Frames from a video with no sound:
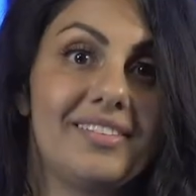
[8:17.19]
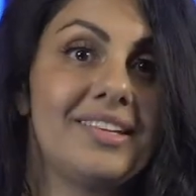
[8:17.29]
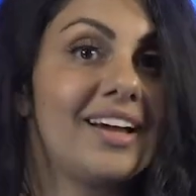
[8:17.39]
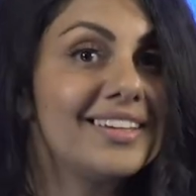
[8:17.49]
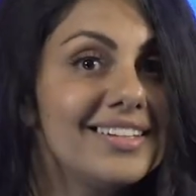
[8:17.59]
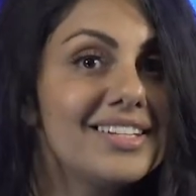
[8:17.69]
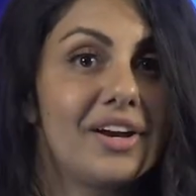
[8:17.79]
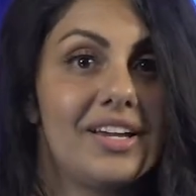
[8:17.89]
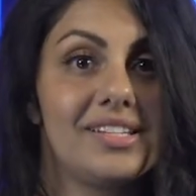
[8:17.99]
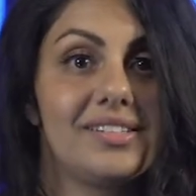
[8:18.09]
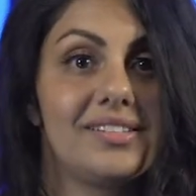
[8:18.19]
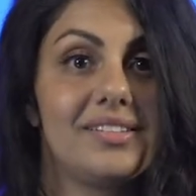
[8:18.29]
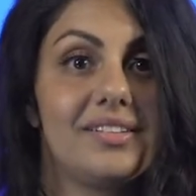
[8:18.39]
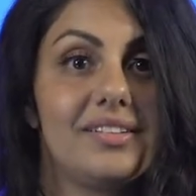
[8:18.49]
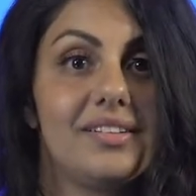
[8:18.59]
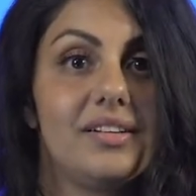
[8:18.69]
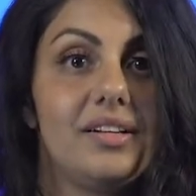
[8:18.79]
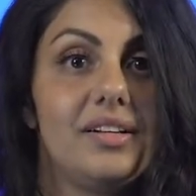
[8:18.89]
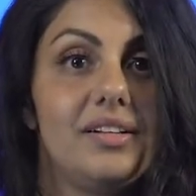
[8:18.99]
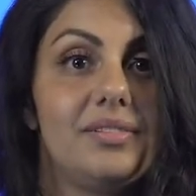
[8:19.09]
not King Darius,
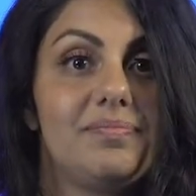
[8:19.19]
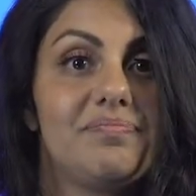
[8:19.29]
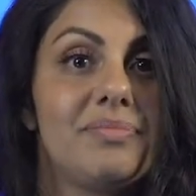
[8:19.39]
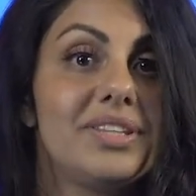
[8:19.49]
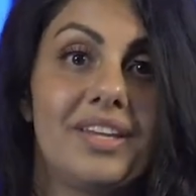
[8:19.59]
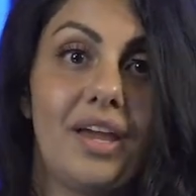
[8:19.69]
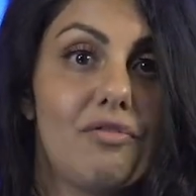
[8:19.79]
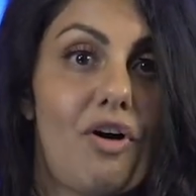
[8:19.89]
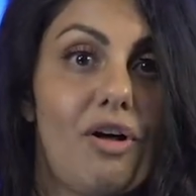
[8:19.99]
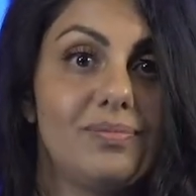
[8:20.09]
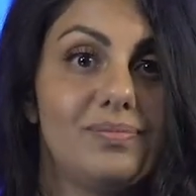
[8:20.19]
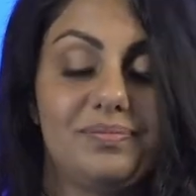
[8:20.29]
but the king of all.